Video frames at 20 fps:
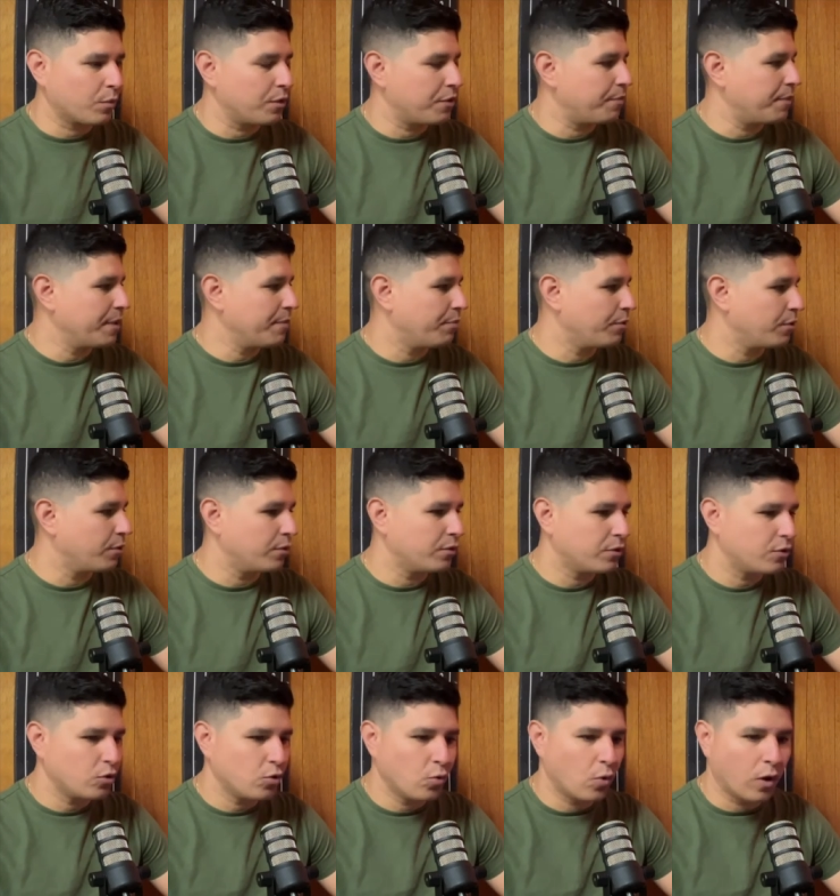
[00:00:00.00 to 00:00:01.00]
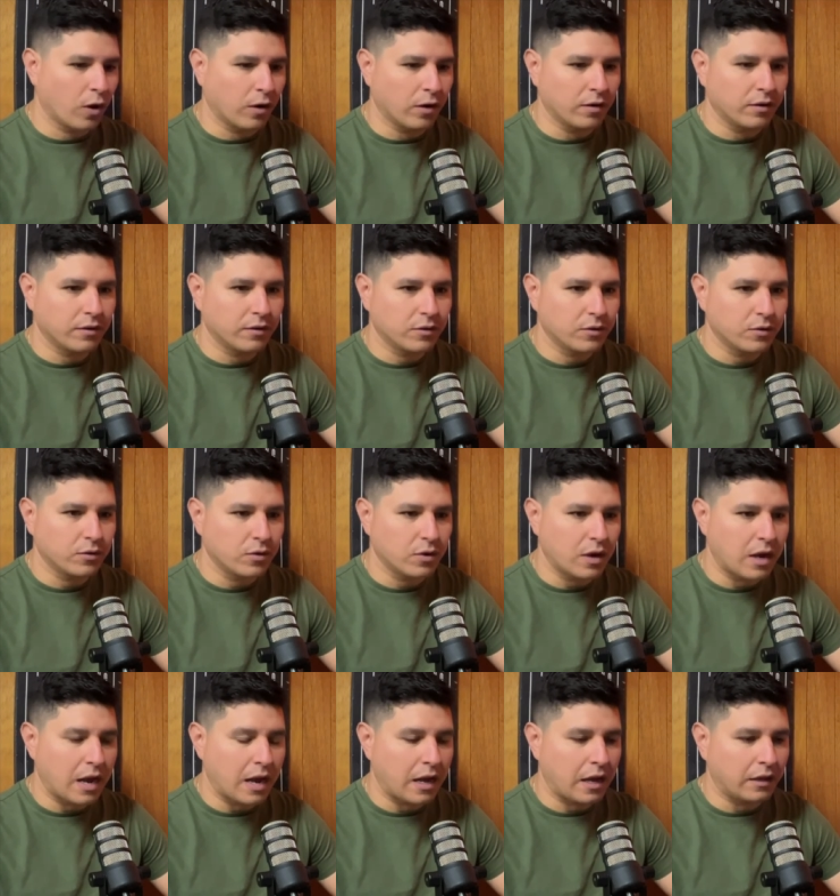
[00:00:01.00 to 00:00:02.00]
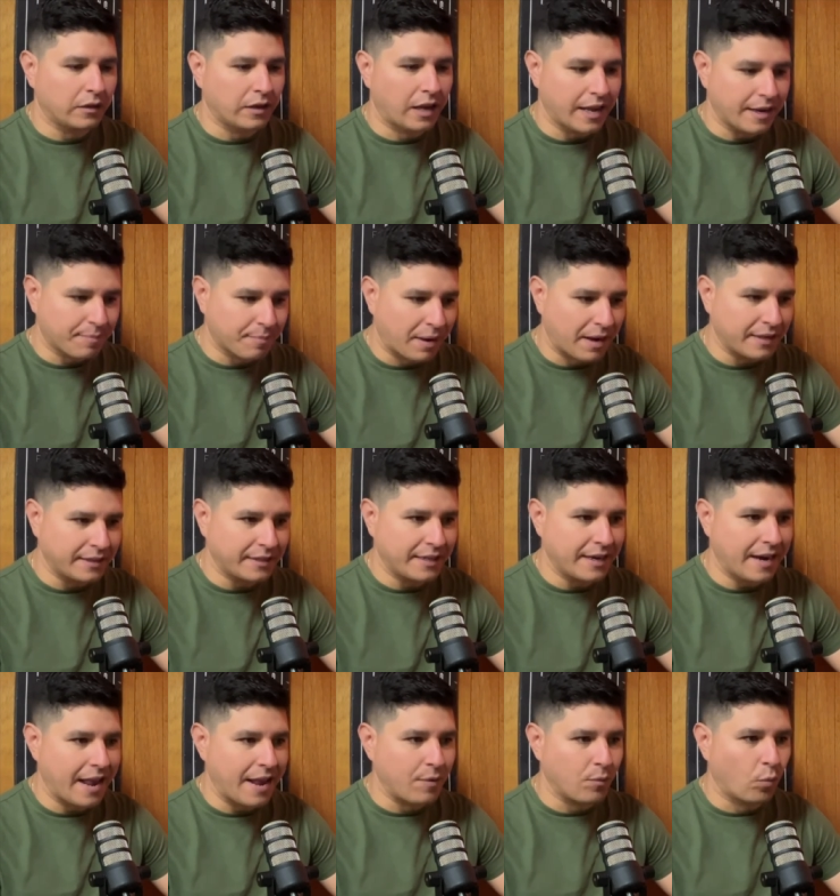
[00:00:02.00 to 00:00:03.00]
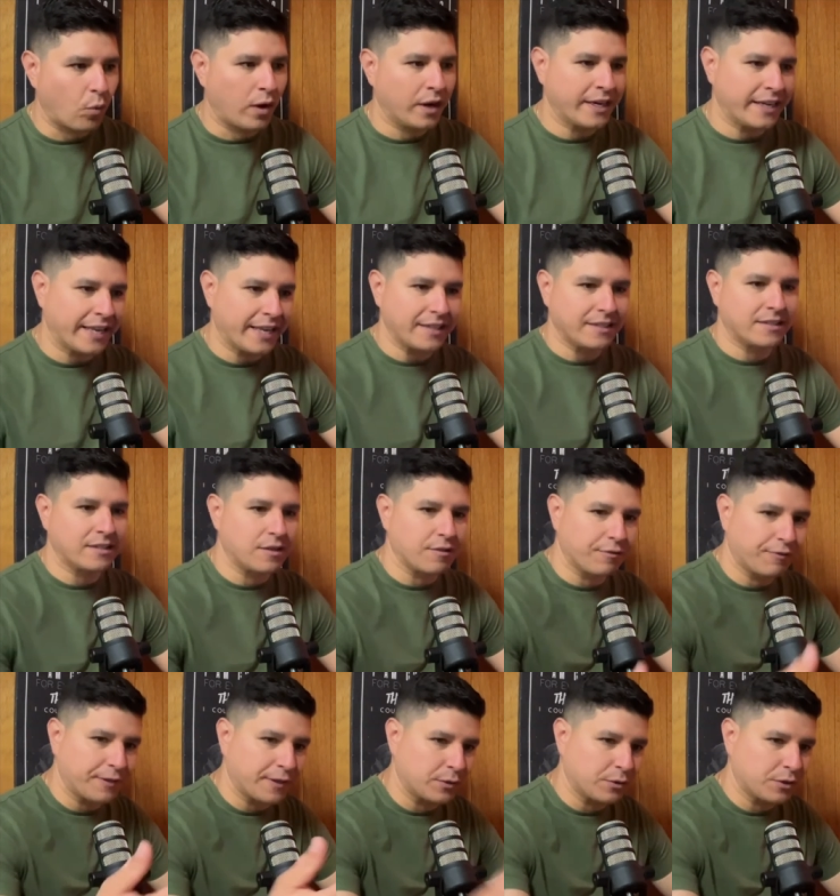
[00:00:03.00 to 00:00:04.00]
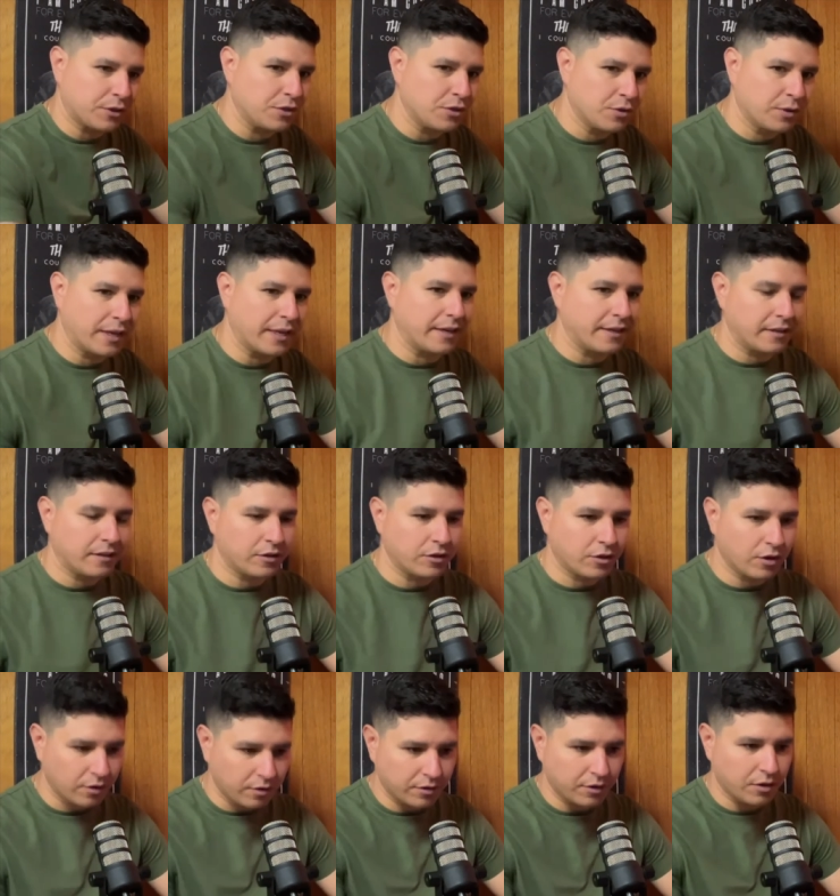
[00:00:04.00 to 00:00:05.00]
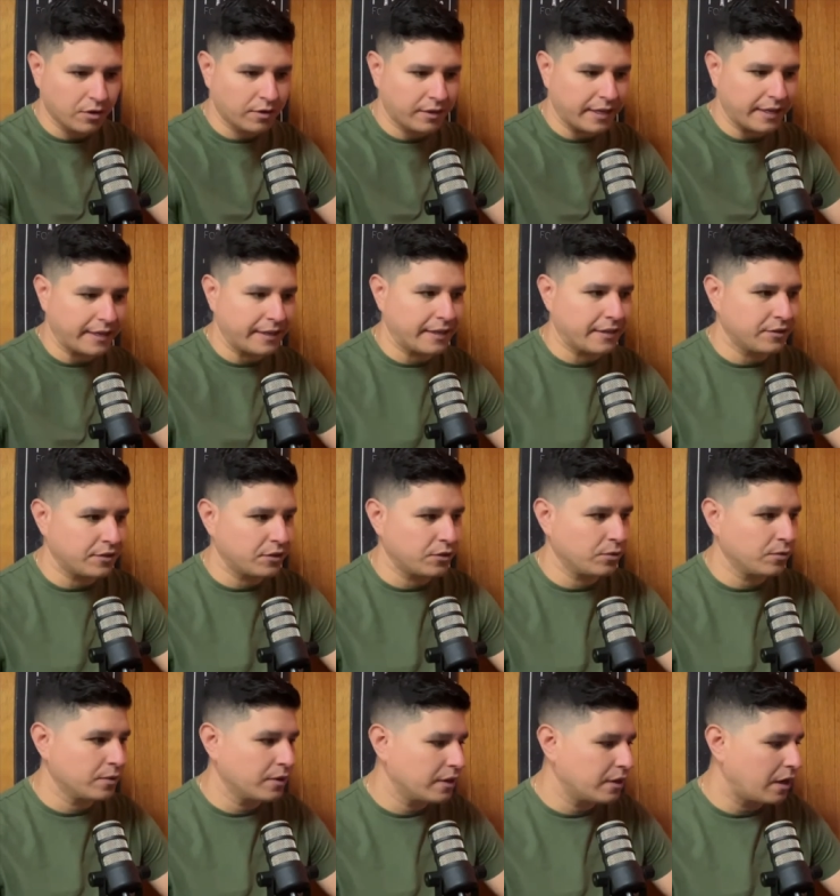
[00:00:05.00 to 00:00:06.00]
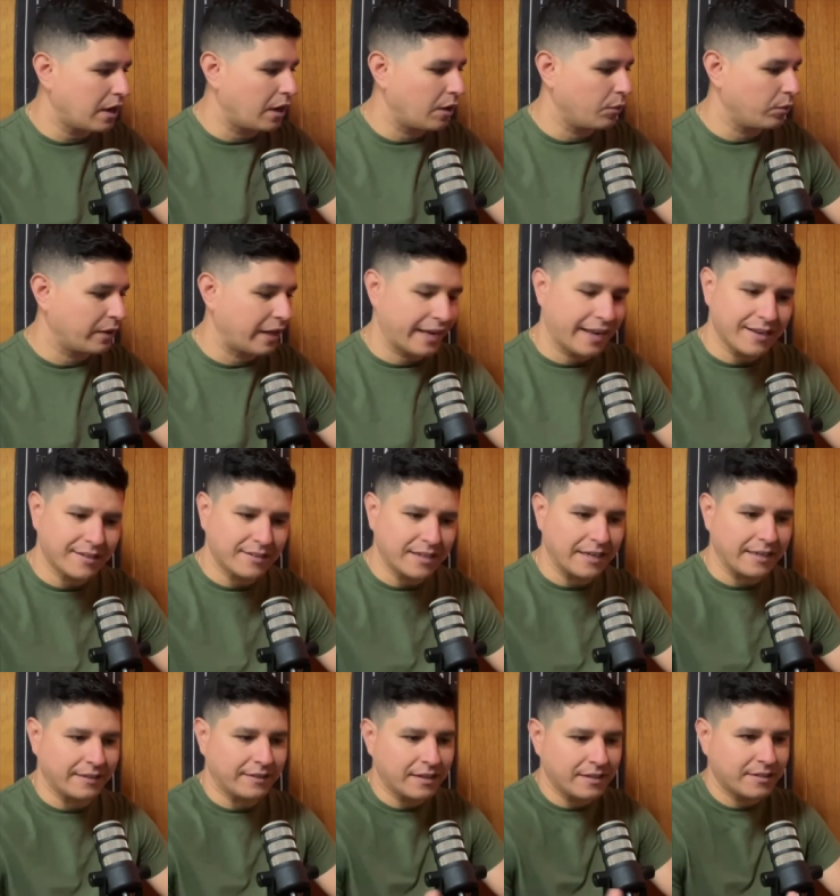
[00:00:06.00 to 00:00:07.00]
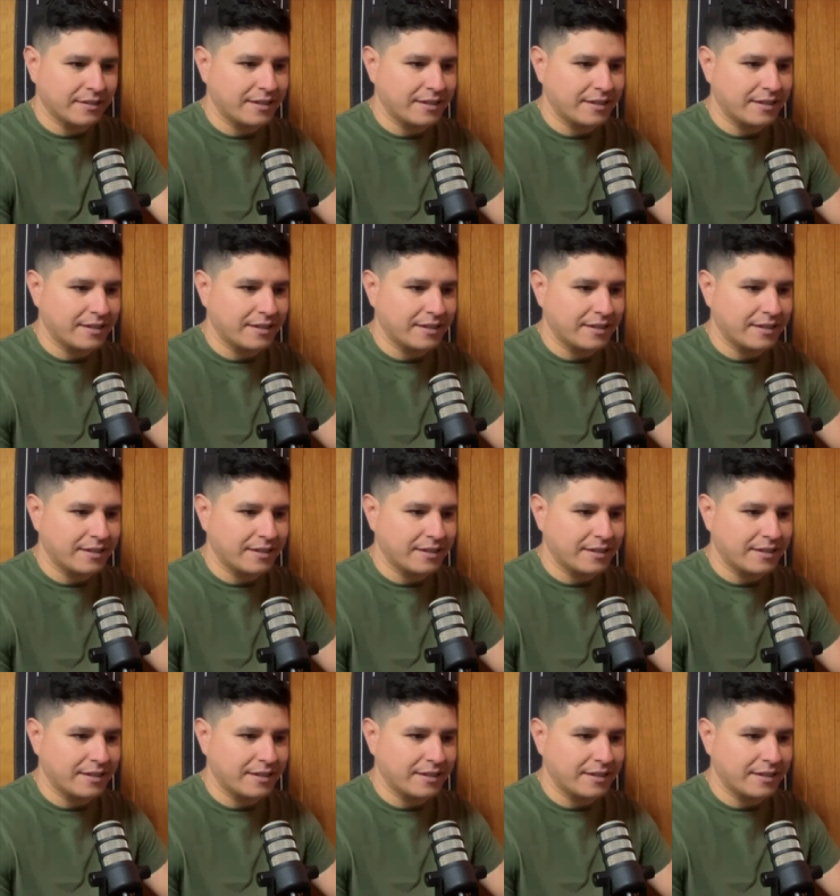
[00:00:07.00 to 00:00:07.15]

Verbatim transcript: with people who are uh, like-minded and want to get into the field you get it, you're you're getting into. Uh, like I said, it doesn't